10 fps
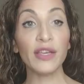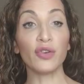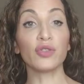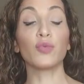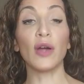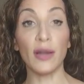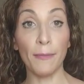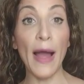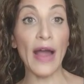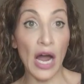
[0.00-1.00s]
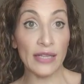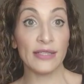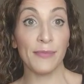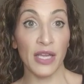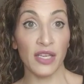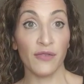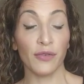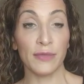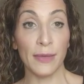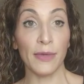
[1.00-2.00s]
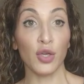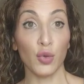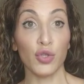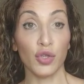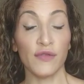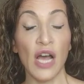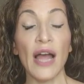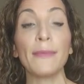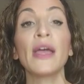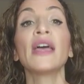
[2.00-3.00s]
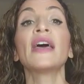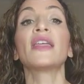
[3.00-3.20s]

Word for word: Here's what my honest opinion from somebody who served time.